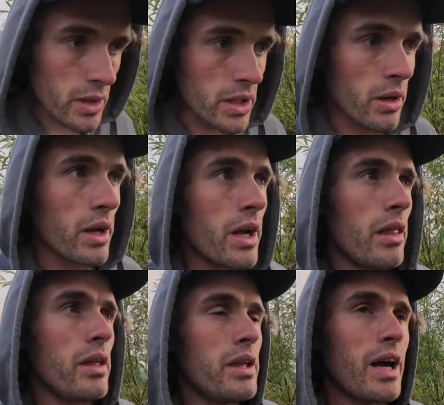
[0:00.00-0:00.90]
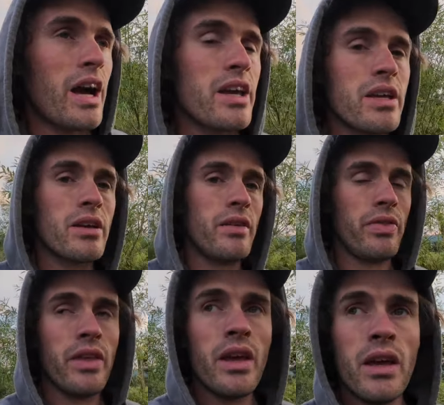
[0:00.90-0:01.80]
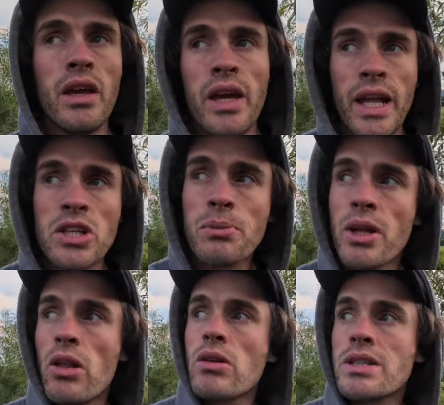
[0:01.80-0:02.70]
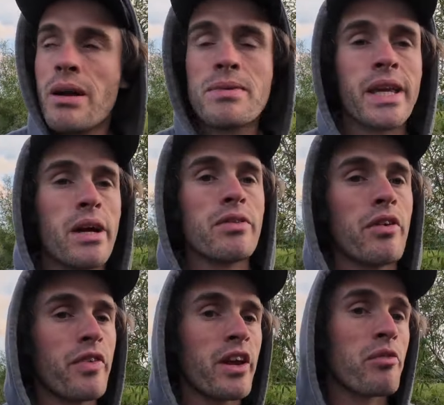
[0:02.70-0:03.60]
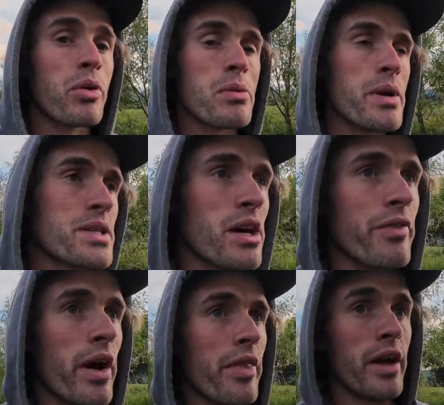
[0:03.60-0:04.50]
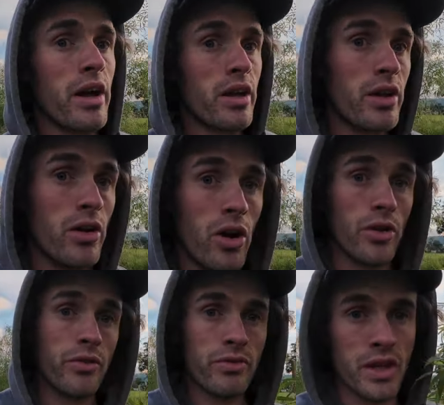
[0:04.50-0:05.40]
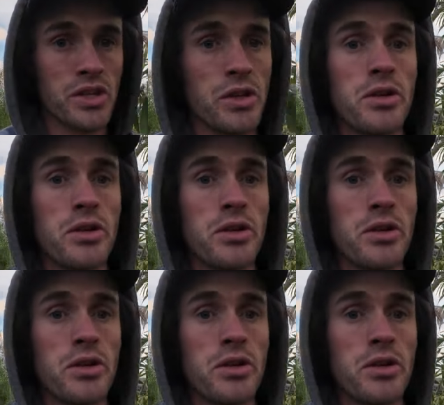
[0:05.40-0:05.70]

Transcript: you know, it took me a long time to get over the fear of putting myself out there on this